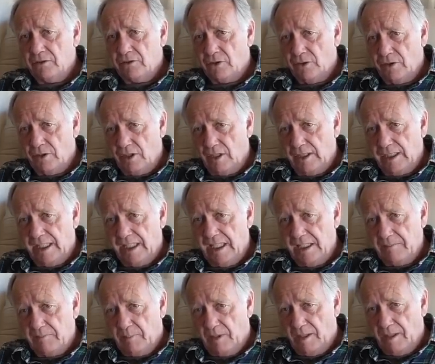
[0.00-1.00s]
Turn on the
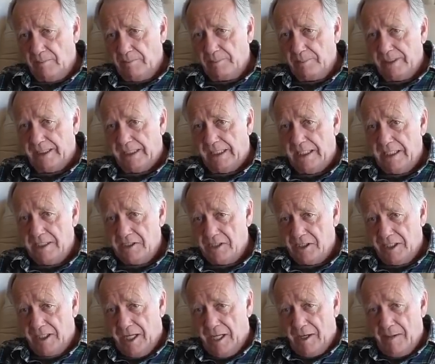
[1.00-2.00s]
heat pump, it heats
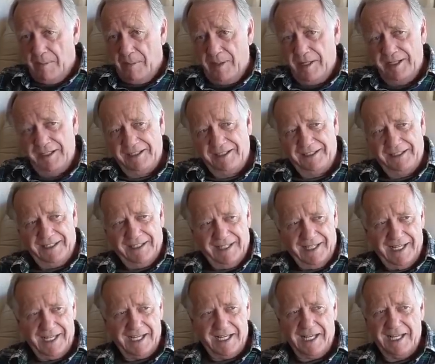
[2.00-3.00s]
it up.
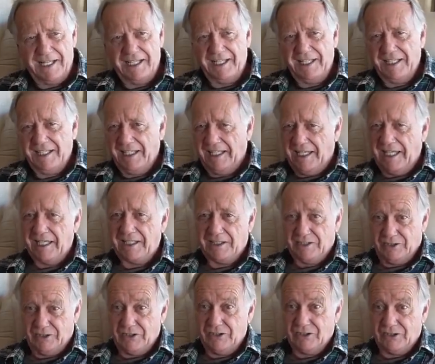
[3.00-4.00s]
And
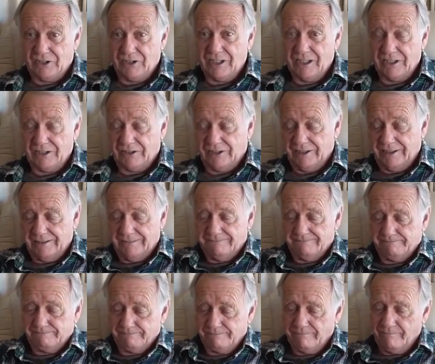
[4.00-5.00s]
it's disgusting.
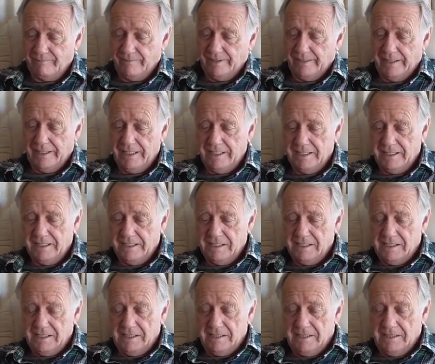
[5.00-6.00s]

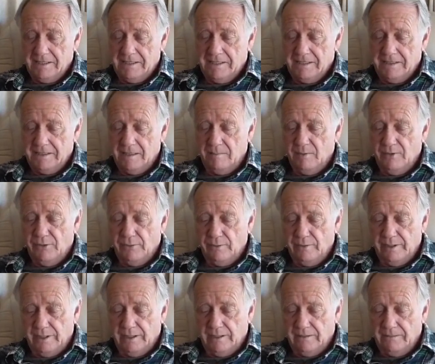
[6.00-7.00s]
Uh, number
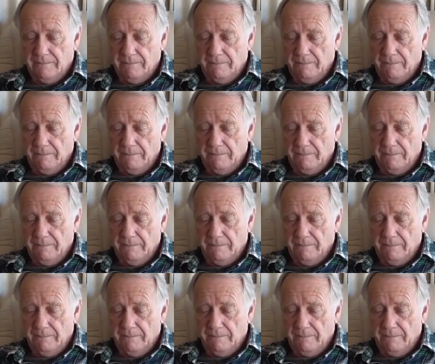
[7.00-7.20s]
three,